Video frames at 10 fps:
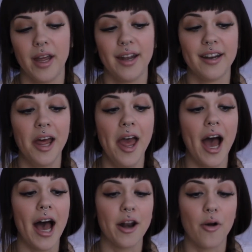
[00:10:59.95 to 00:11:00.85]
And
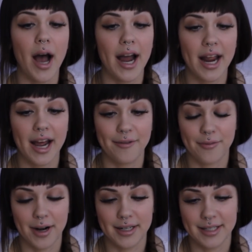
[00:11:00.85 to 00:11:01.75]
I know I have
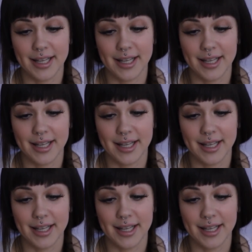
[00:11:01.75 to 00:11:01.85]
friends